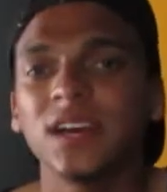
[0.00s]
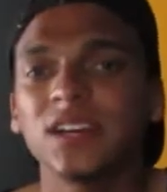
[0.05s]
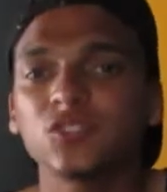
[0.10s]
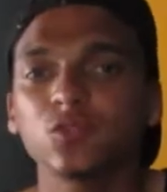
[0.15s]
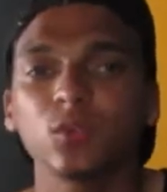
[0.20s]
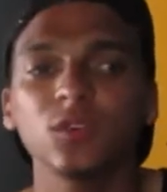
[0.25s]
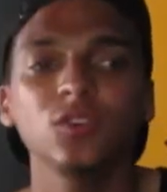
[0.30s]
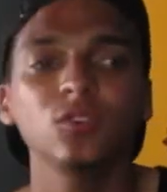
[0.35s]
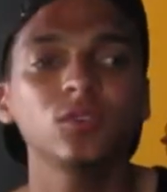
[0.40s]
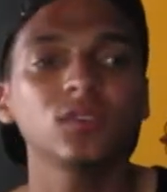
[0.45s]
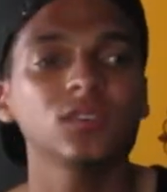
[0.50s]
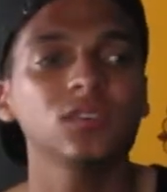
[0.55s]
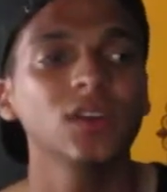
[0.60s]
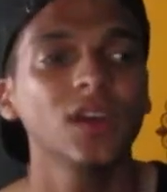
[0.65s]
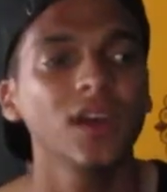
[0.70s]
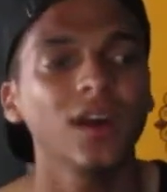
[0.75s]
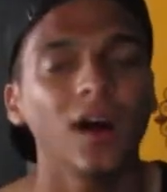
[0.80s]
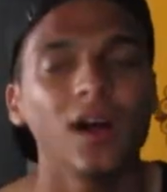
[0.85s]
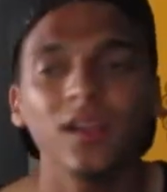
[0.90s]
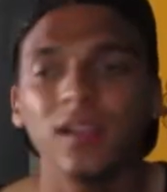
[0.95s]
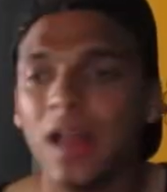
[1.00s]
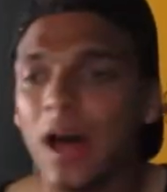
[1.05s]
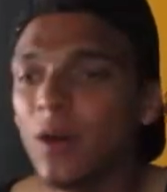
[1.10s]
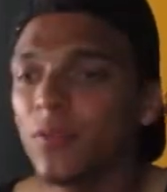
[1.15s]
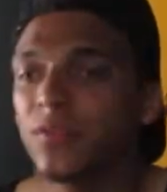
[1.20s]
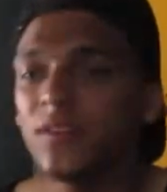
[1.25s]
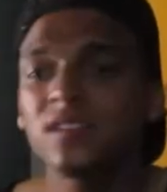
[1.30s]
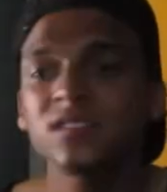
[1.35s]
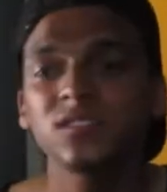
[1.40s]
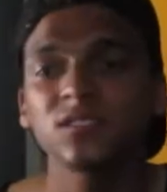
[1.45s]
That's where you can allow
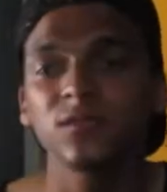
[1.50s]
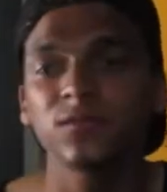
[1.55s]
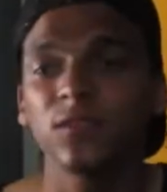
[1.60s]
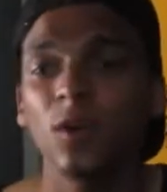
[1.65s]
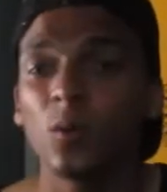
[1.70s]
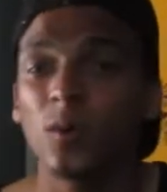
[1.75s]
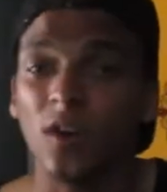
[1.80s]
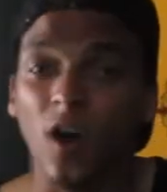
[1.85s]
things to flow.